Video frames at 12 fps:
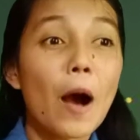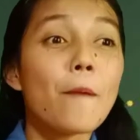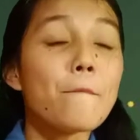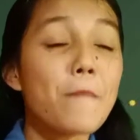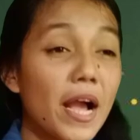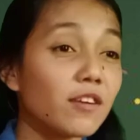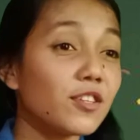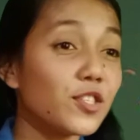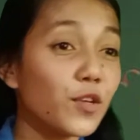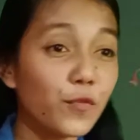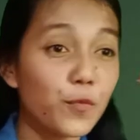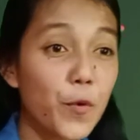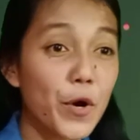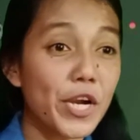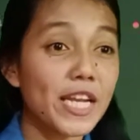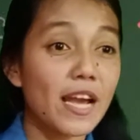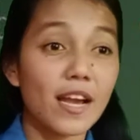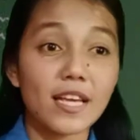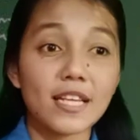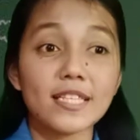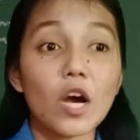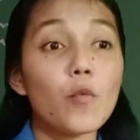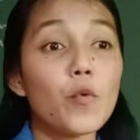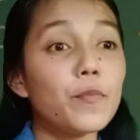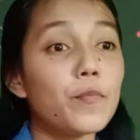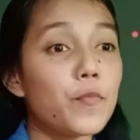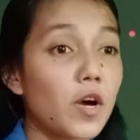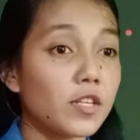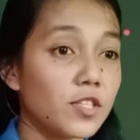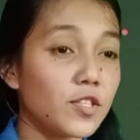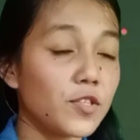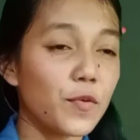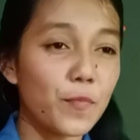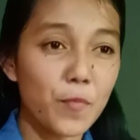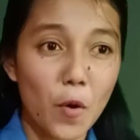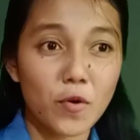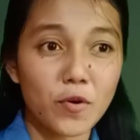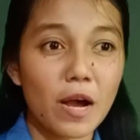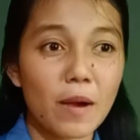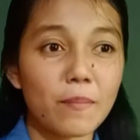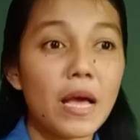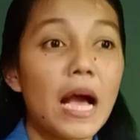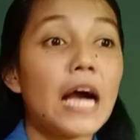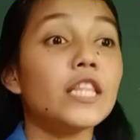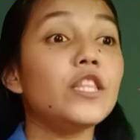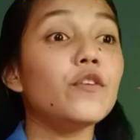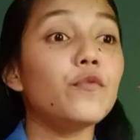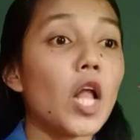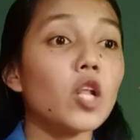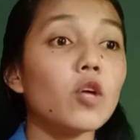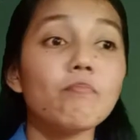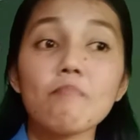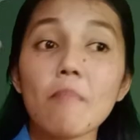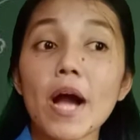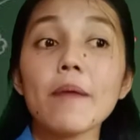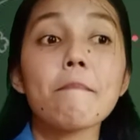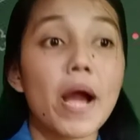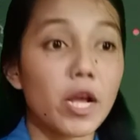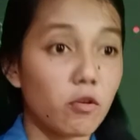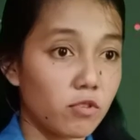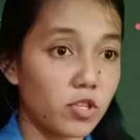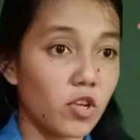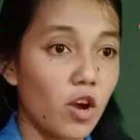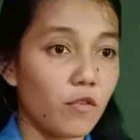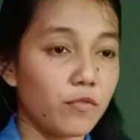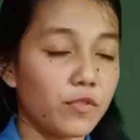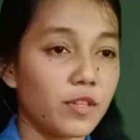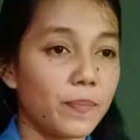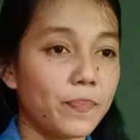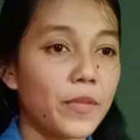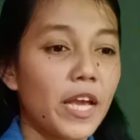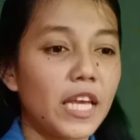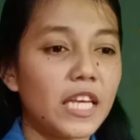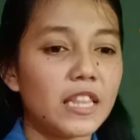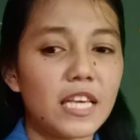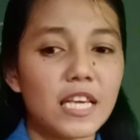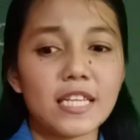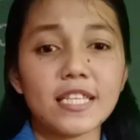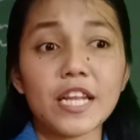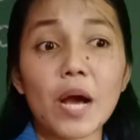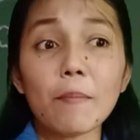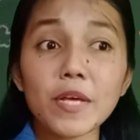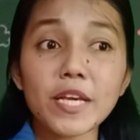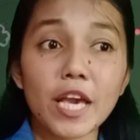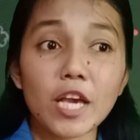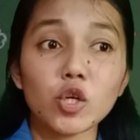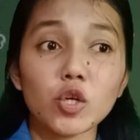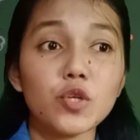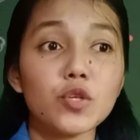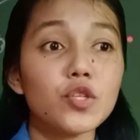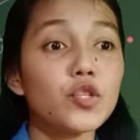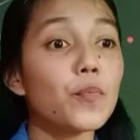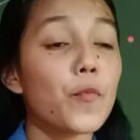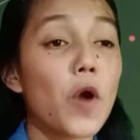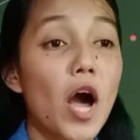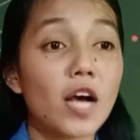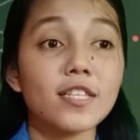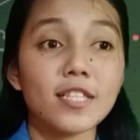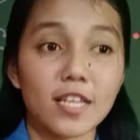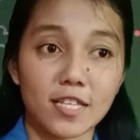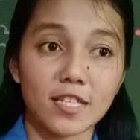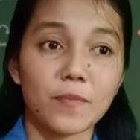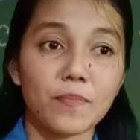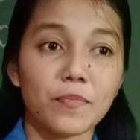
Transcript: Microsoft Word is a word processor program developed by Microsoft. It is an application used to process